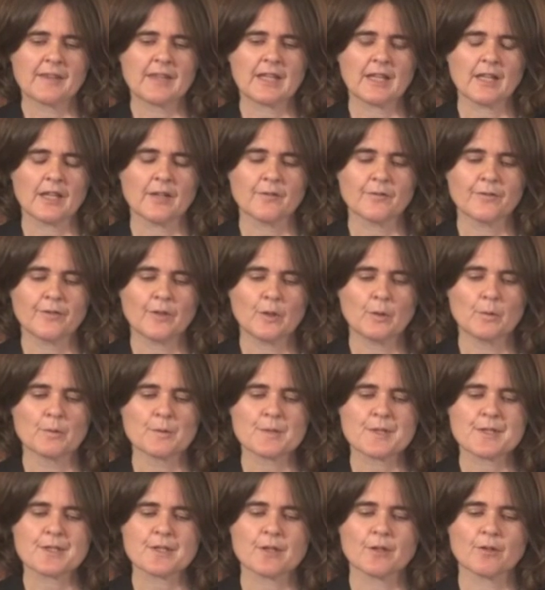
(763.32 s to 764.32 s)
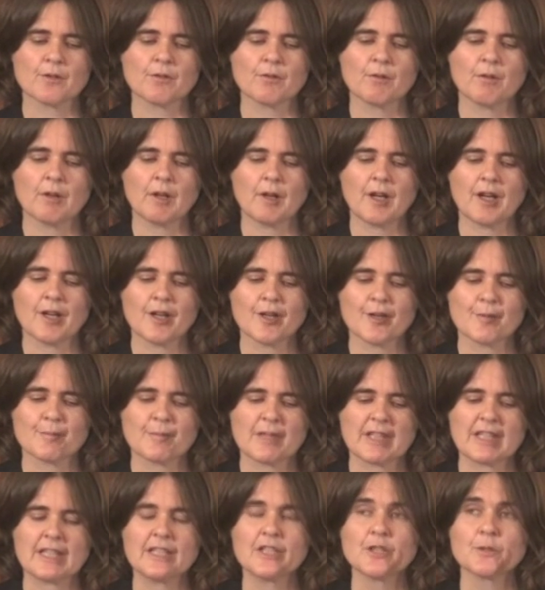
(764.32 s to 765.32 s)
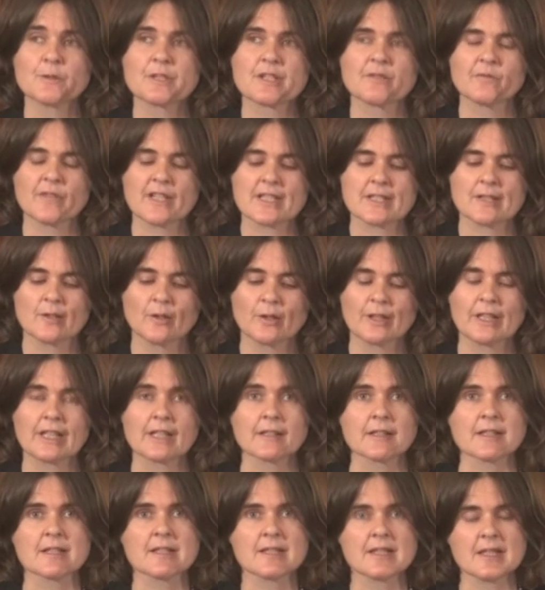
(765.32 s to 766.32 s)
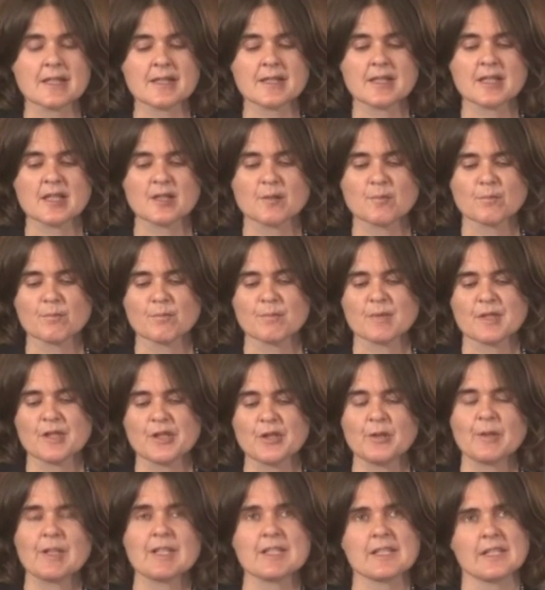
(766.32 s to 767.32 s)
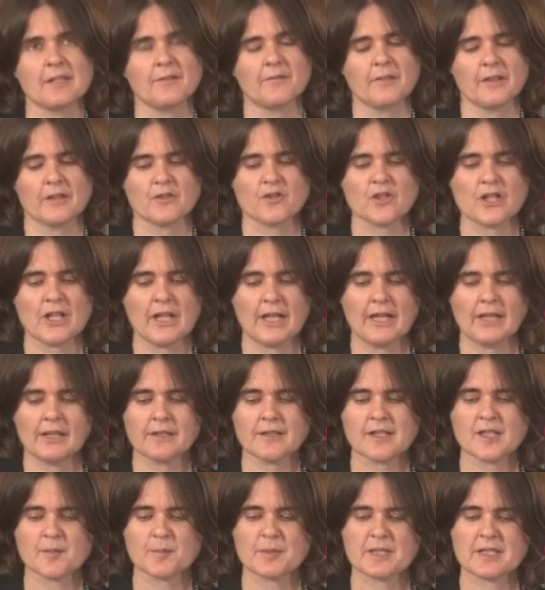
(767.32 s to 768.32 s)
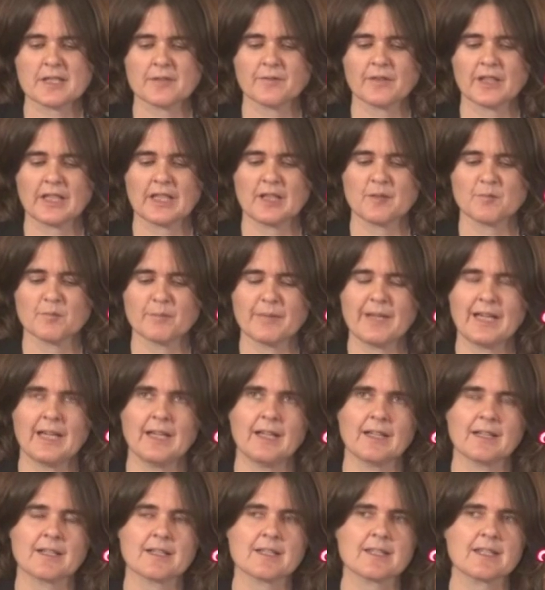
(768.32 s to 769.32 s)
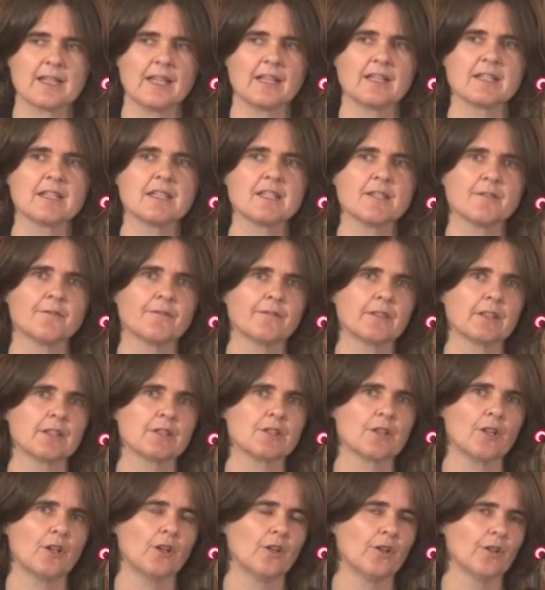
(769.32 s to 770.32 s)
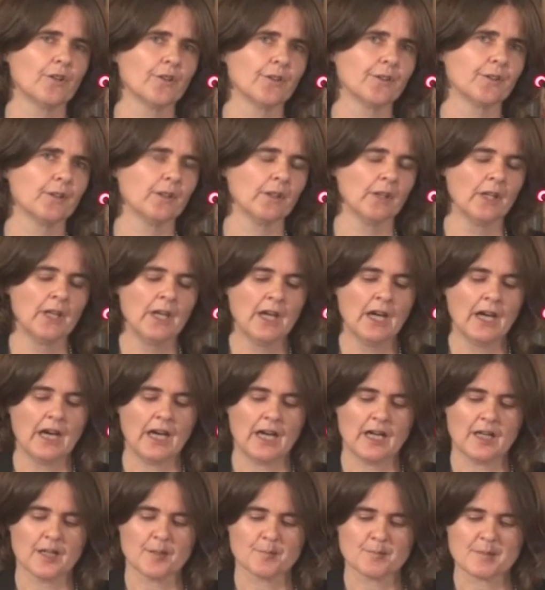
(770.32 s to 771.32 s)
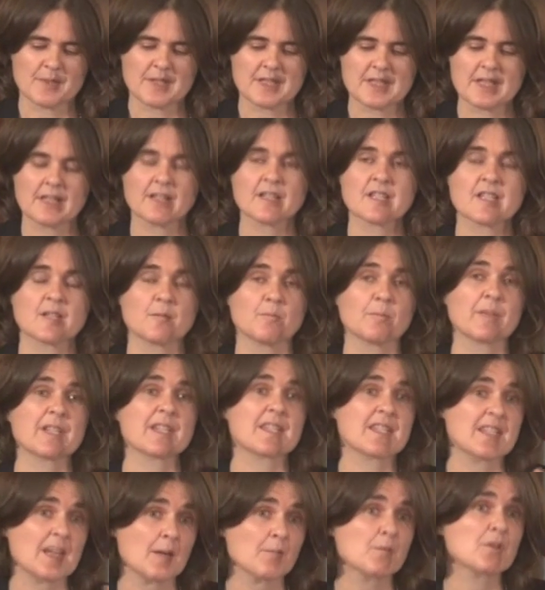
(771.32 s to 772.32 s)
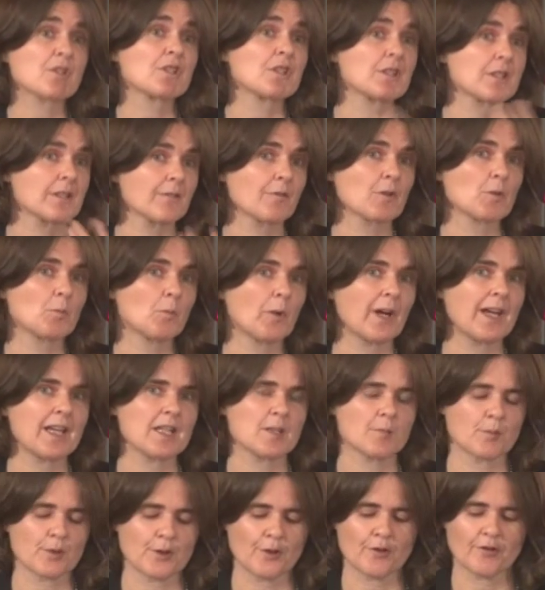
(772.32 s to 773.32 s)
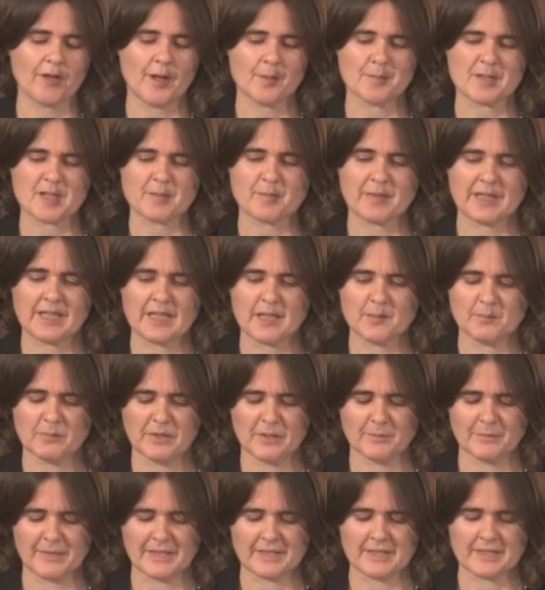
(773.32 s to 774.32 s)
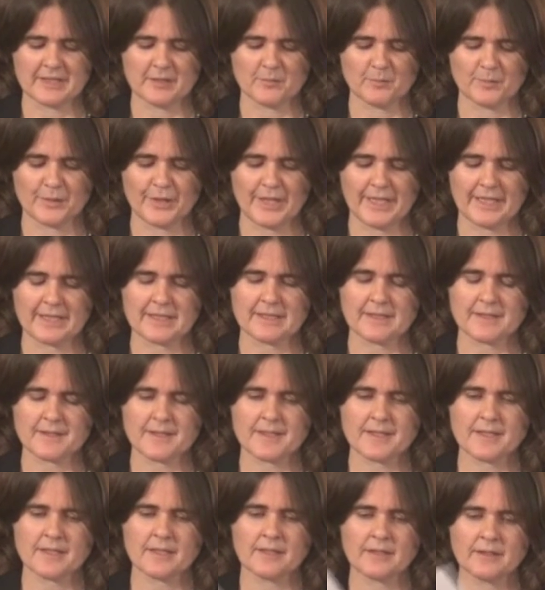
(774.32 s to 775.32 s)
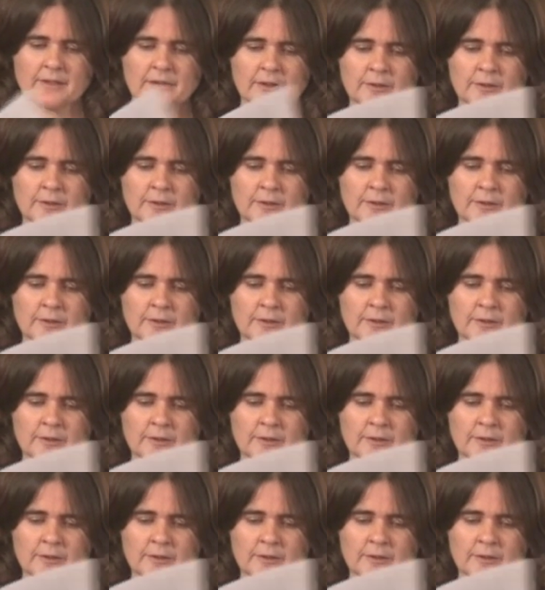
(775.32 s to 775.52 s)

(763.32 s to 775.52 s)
They've also, the EU has invested looking at the systems, UNICEF on child-specific impacts, and DFID on citizen perceptions of the way the program is being implemented in practice.